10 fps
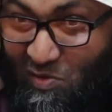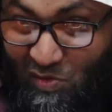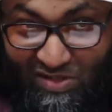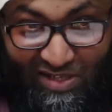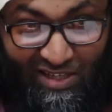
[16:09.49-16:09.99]

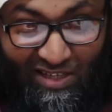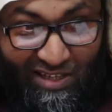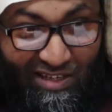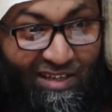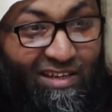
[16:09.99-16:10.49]
we
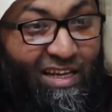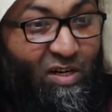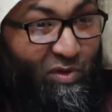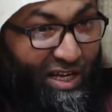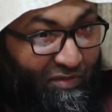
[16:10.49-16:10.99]
see
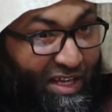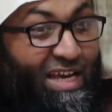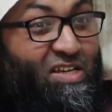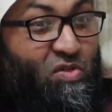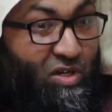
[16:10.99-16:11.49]
that we have the
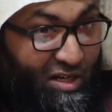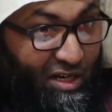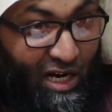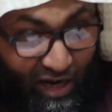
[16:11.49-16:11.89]
extra.